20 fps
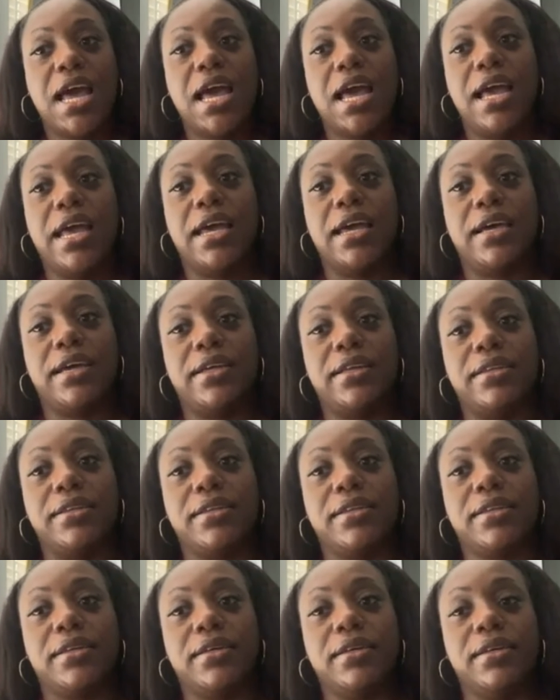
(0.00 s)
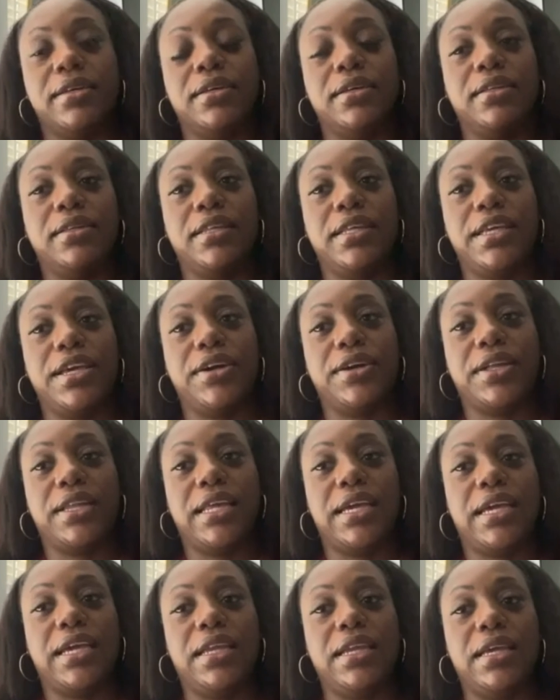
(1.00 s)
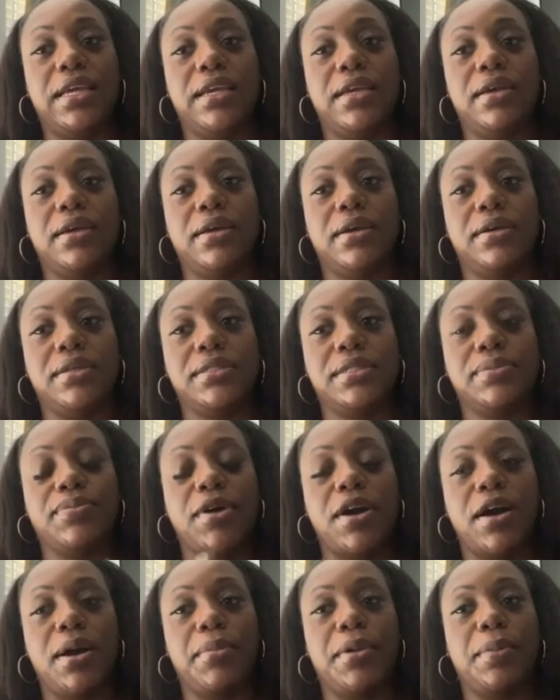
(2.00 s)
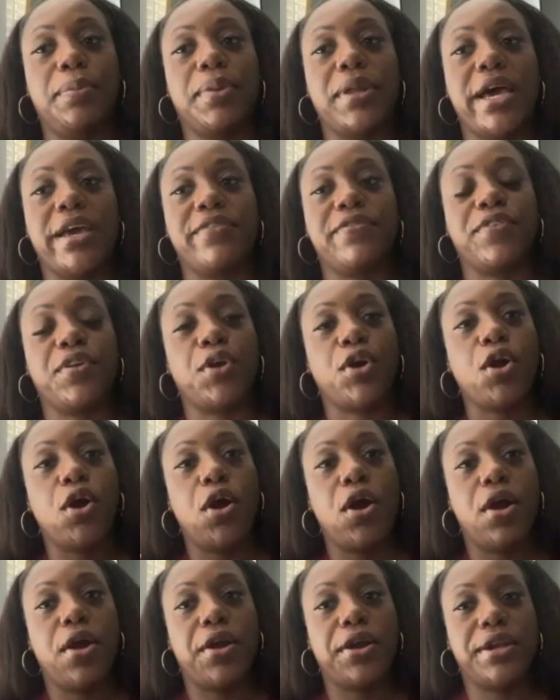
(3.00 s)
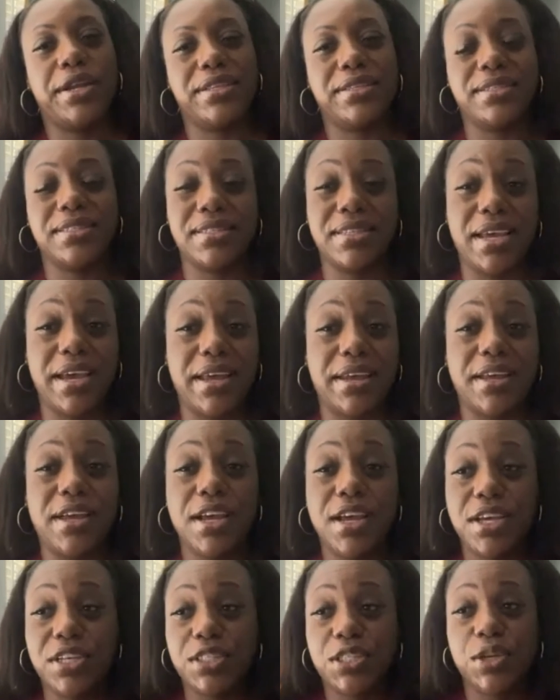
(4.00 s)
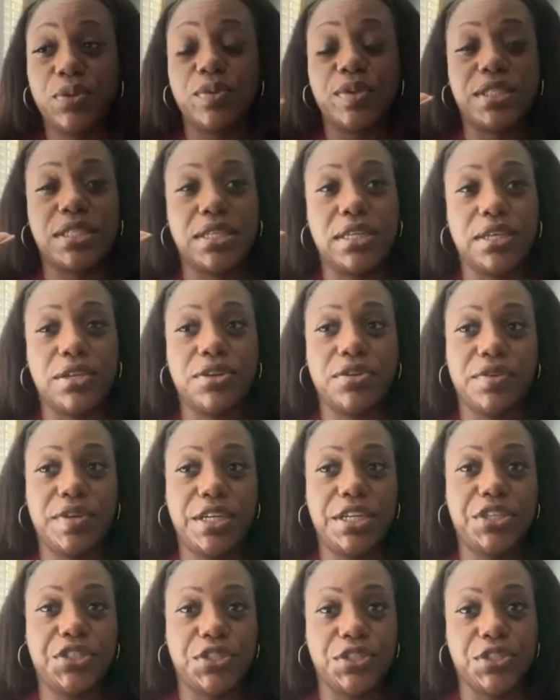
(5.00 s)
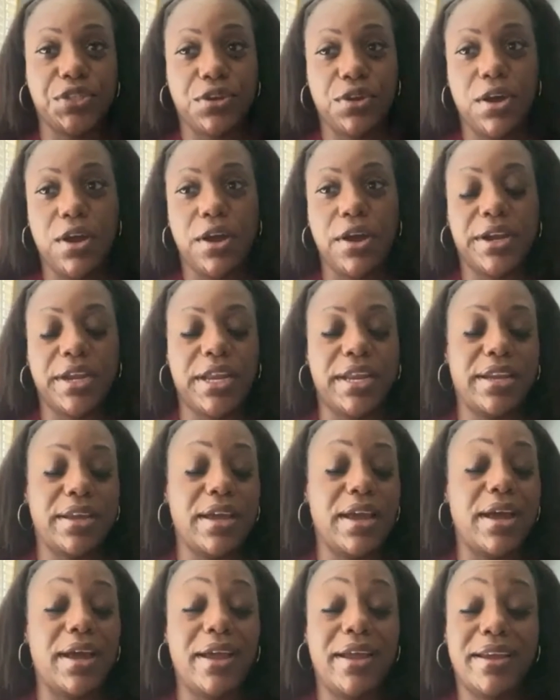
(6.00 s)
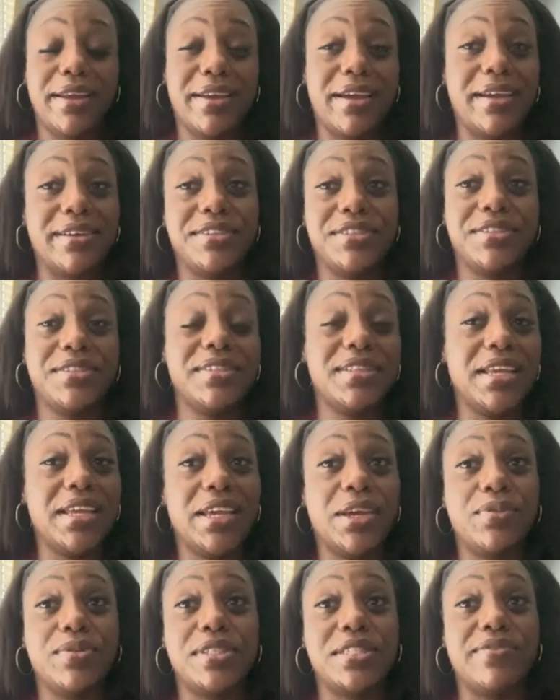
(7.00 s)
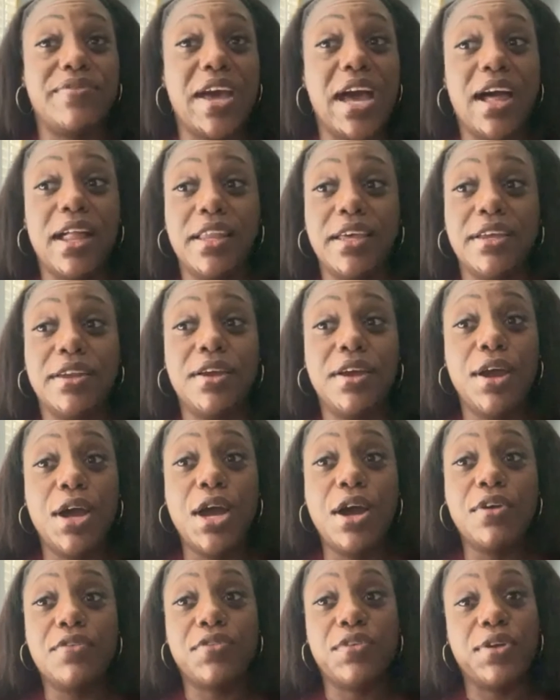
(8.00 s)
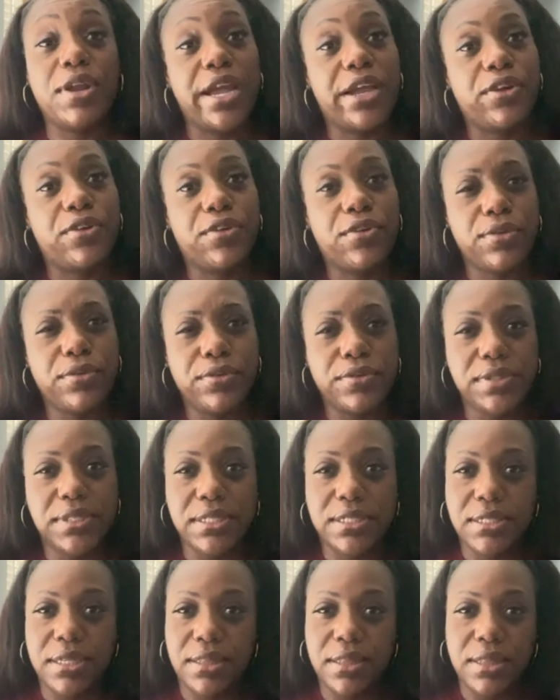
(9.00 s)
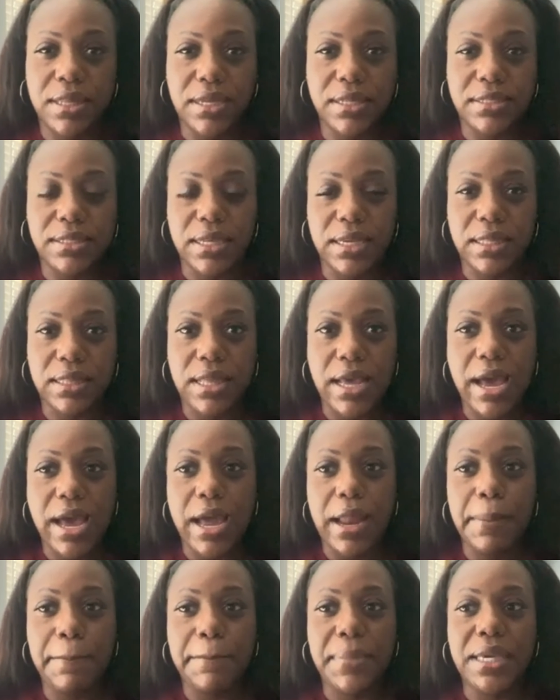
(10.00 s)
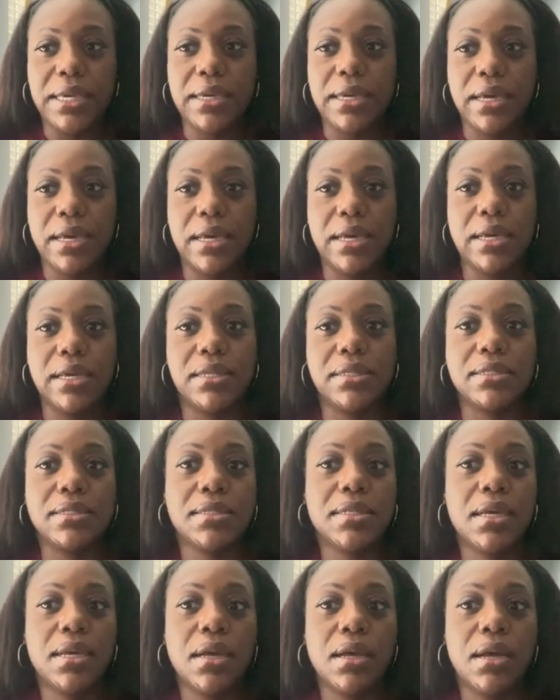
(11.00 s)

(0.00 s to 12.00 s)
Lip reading: and the young lady's mom applied for a card instead. So it was literally just a card, and I just think it was valid for like cruises and things like that, because